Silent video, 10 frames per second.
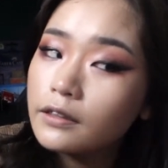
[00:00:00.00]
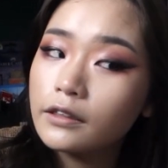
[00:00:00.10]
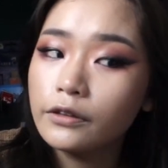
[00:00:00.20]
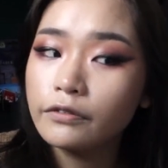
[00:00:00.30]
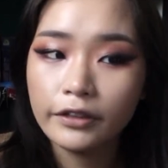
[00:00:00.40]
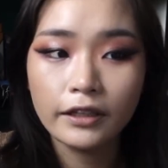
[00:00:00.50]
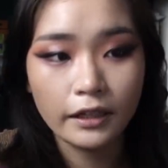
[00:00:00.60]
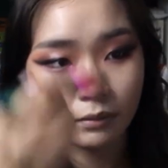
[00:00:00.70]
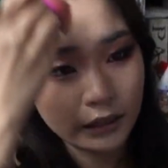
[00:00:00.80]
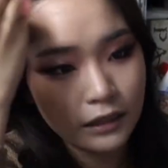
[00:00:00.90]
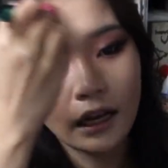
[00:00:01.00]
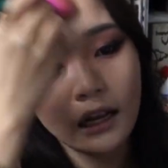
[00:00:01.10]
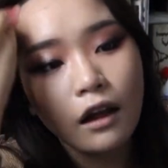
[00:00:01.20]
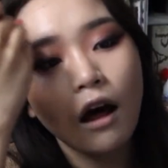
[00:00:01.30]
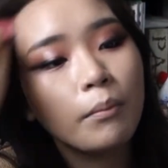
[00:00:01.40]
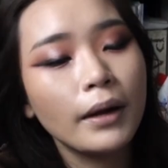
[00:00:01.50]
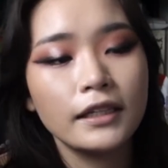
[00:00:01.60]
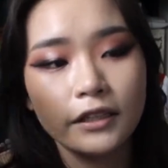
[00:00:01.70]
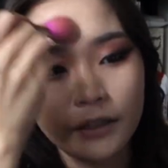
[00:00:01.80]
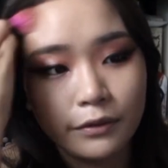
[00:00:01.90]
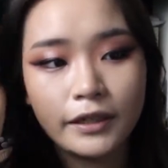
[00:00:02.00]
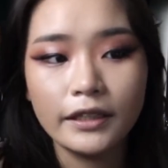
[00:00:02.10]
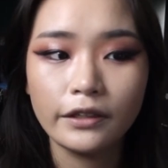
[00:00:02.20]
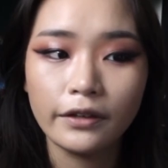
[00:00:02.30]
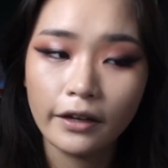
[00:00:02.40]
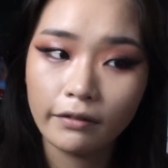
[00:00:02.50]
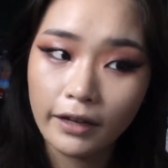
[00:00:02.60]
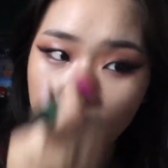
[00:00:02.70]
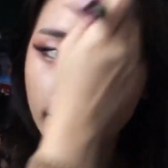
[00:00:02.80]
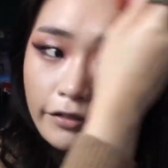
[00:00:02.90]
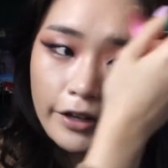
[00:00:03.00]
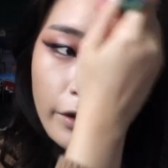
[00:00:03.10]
you'll feel a lot better once you have like a very